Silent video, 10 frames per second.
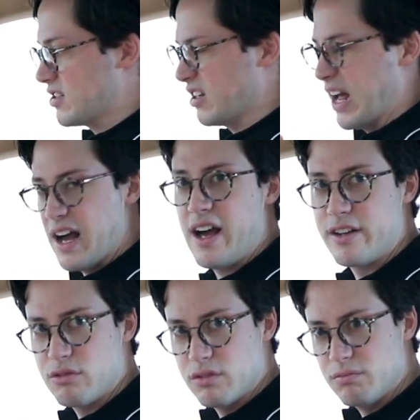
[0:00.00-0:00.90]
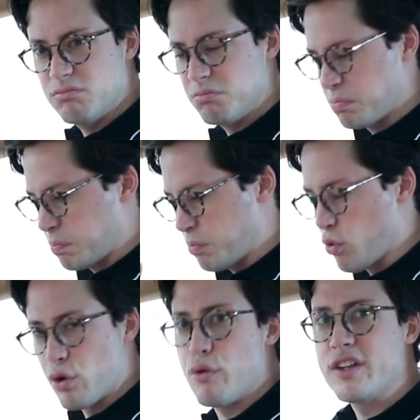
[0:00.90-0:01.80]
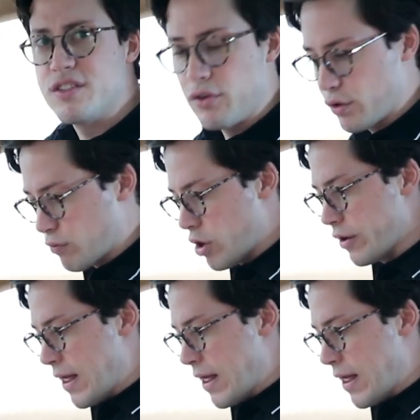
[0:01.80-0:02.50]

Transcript: it harder and more aggressive on the road.